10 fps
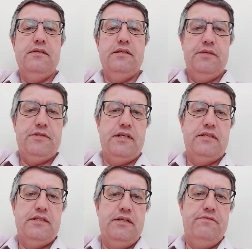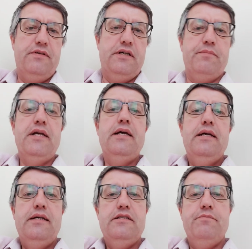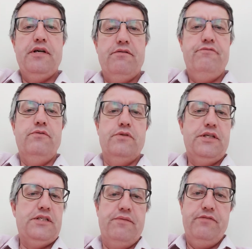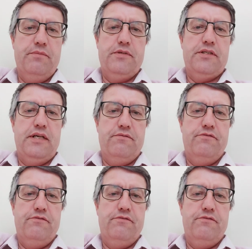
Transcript: 90% self-harm. It's about 40-something%